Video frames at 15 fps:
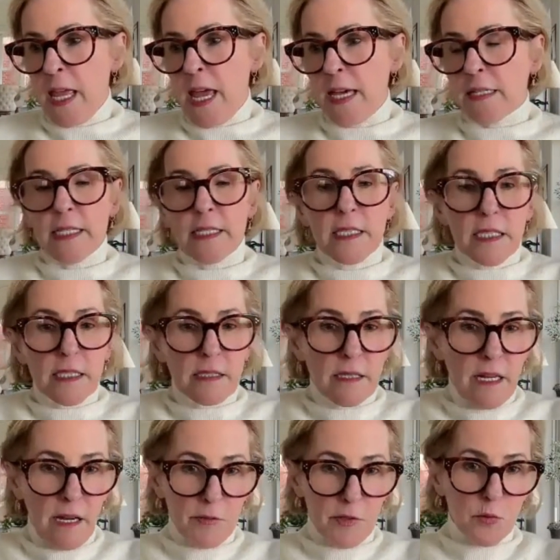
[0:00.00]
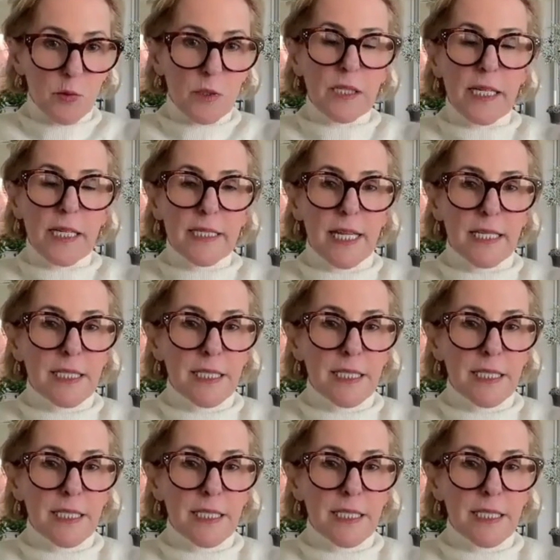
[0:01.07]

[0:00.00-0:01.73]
And I did come to realize that